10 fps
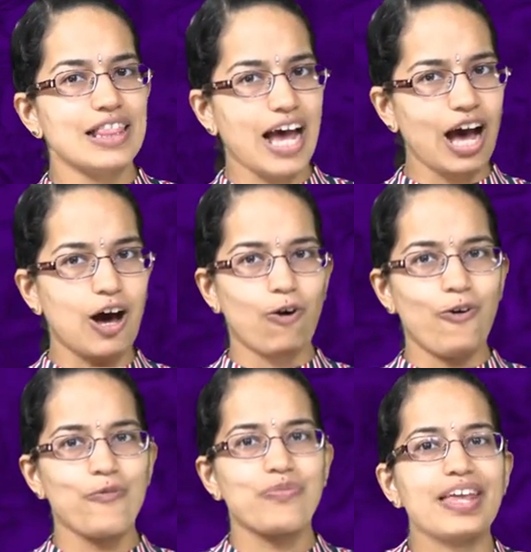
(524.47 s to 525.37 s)

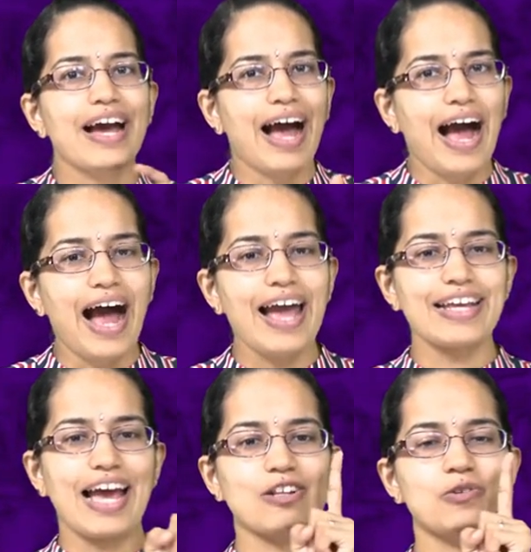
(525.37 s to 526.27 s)
Now
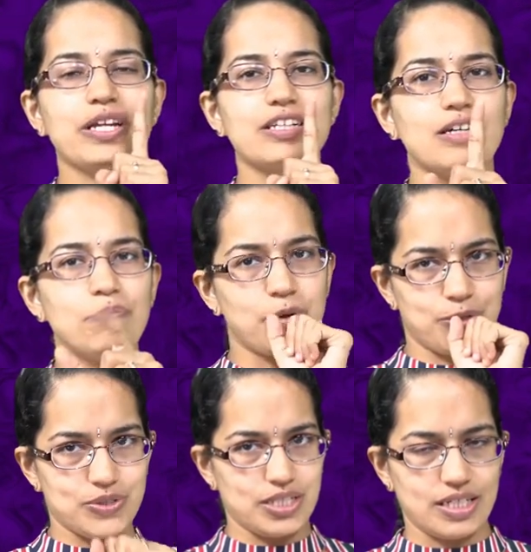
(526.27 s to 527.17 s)
I calculate the
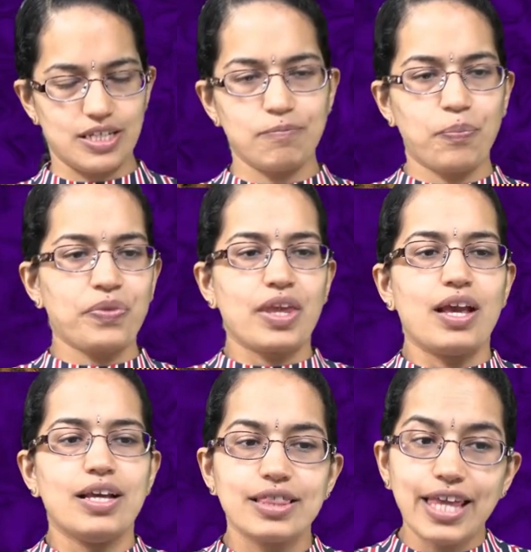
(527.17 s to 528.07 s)
porosity.
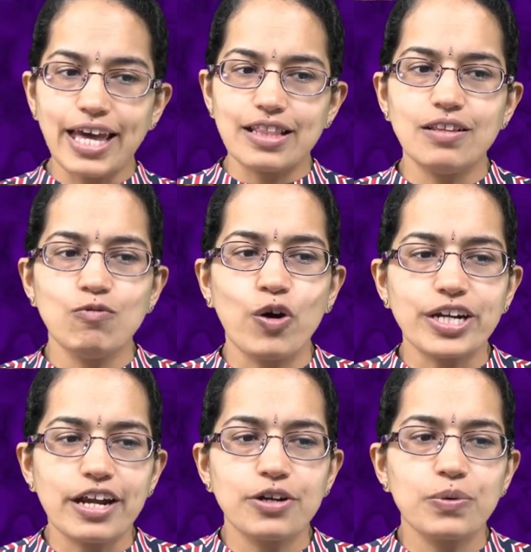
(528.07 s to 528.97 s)
Then
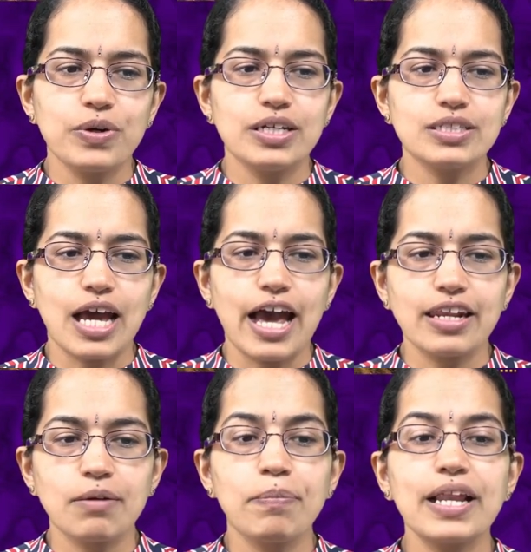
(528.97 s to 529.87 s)
what I do is
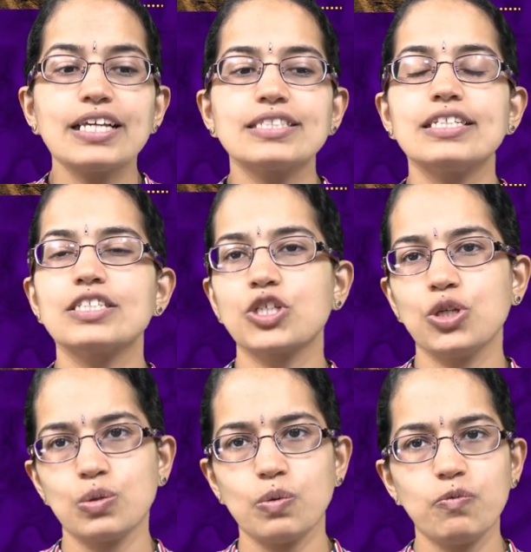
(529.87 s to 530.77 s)
I replace this
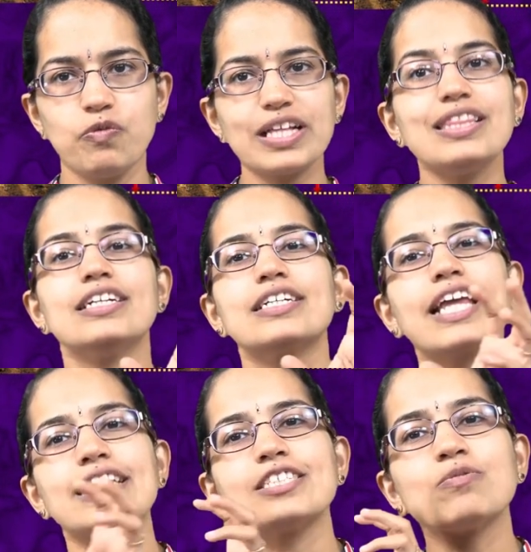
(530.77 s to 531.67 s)
cube with
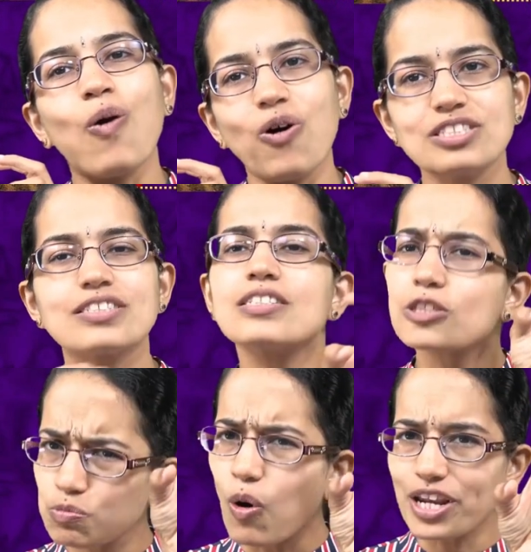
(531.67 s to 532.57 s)
tennis balls,
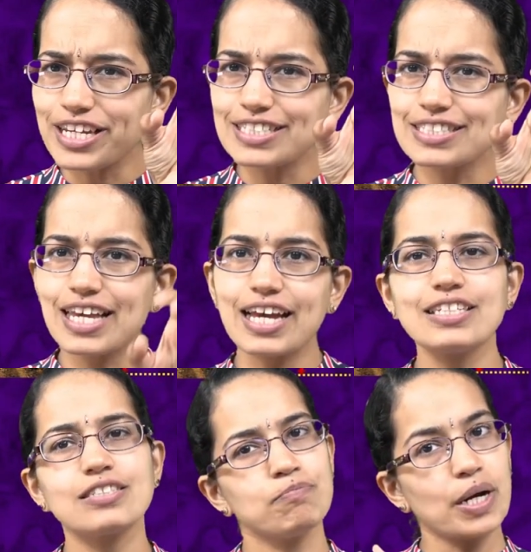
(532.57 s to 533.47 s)
smaller in
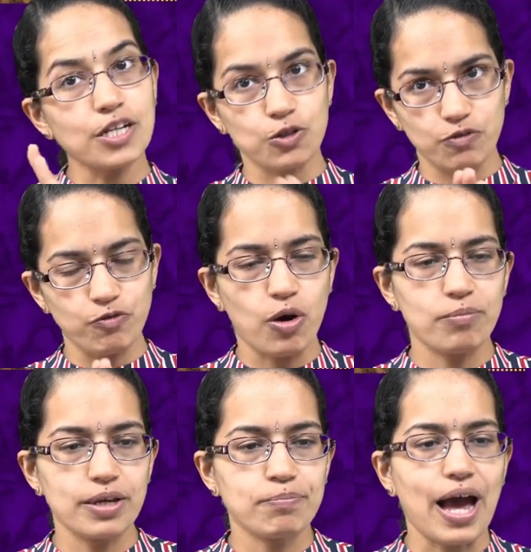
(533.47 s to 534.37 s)
size but
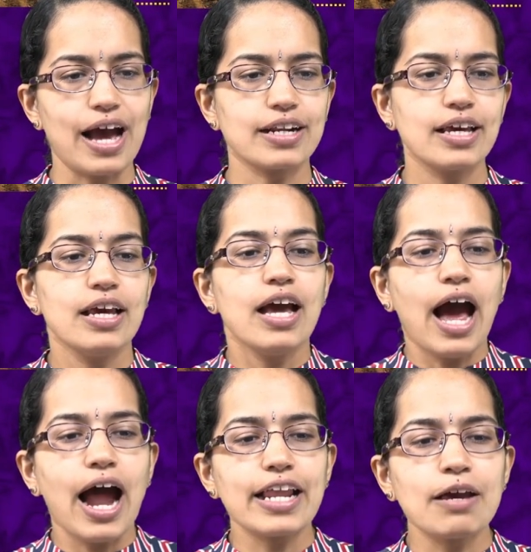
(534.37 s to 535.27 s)
uniformly packed,
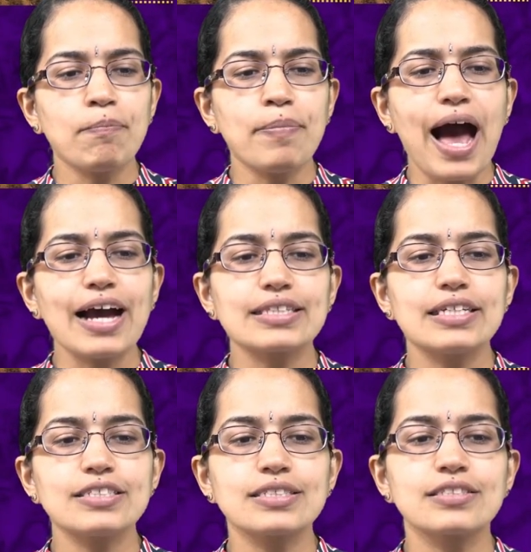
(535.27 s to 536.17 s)
and I pack
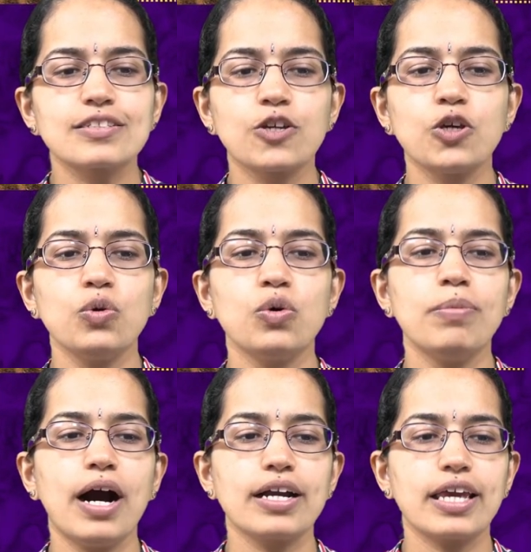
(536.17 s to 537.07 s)
this
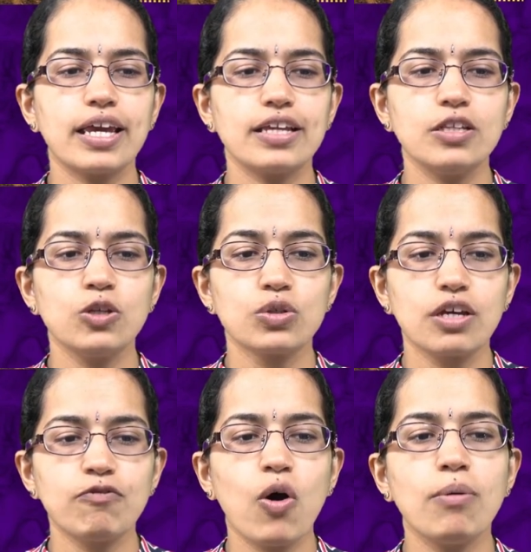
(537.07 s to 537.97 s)
cube again
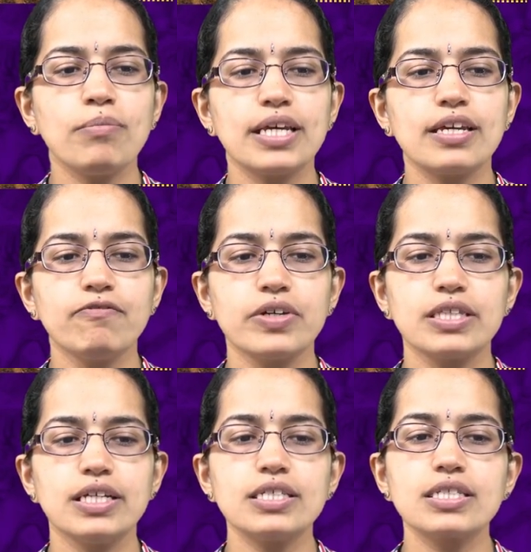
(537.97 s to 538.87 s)
uniformly
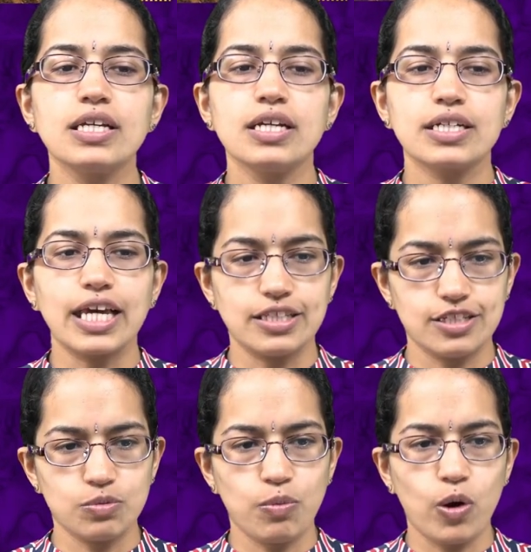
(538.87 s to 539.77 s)
with this
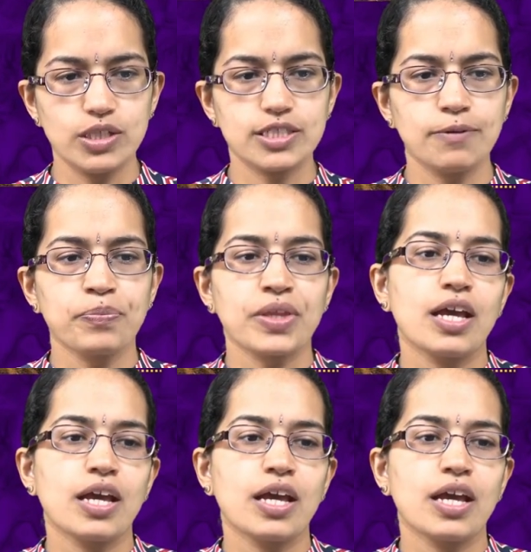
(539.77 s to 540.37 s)
tennis balls.